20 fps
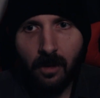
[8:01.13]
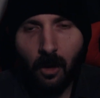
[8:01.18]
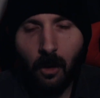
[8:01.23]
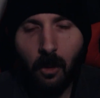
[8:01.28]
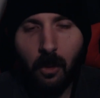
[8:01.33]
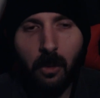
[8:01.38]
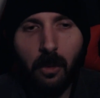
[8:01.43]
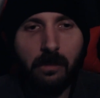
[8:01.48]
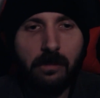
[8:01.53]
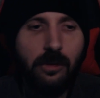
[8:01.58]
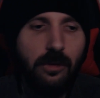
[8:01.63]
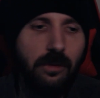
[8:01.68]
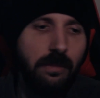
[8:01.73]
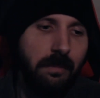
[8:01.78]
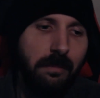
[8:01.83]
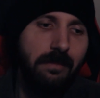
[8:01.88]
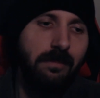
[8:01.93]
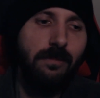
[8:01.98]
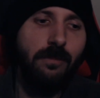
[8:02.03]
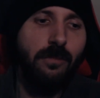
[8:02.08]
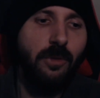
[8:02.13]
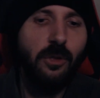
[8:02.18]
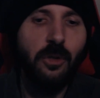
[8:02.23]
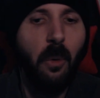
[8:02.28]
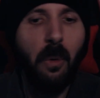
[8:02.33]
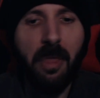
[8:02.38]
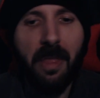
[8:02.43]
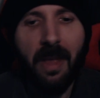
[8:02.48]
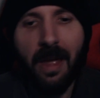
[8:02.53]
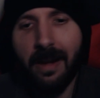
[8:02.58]
Oh,
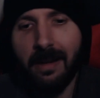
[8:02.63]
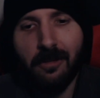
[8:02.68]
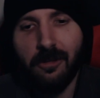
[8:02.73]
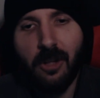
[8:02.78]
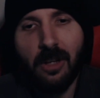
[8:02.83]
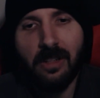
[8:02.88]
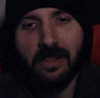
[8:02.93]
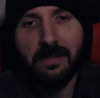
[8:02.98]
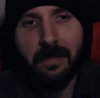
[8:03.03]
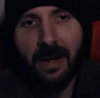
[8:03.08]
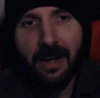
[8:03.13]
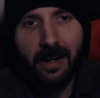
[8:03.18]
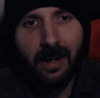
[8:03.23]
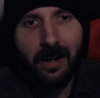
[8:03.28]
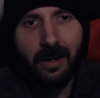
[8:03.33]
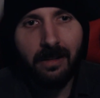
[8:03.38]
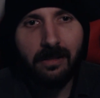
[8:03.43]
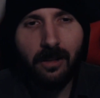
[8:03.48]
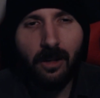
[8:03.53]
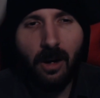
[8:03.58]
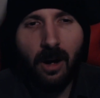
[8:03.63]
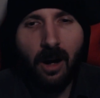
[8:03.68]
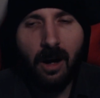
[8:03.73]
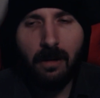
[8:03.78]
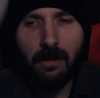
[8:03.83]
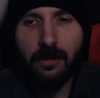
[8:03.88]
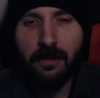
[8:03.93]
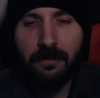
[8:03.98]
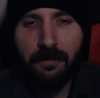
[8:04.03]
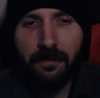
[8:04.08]
so then it doesn't matter.
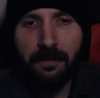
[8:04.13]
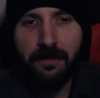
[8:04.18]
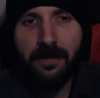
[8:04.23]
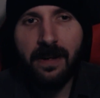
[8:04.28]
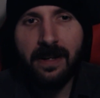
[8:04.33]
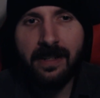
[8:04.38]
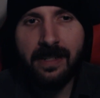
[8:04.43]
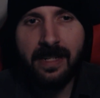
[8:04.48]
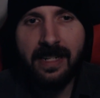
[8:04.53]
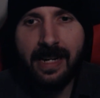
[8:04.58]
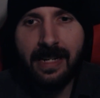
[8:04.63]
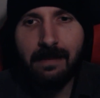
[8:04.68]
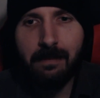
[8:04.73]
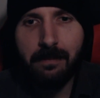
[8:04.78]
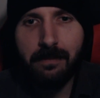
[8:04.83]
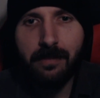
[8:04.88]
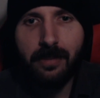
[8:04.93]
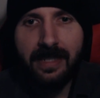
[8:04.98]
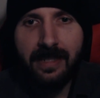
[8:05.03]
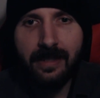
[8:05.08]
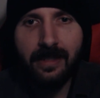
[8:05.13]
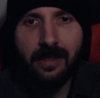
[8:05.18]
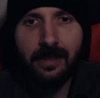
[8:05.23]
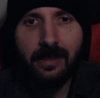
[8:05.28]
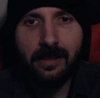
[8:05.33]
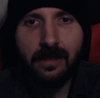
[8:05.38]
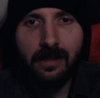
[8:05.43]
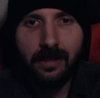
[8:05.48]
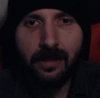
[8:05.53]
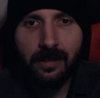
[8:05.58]
How fucking
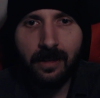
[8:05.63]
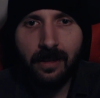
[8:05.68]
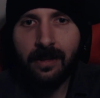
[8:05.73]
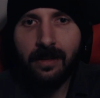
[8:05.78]
brilliant.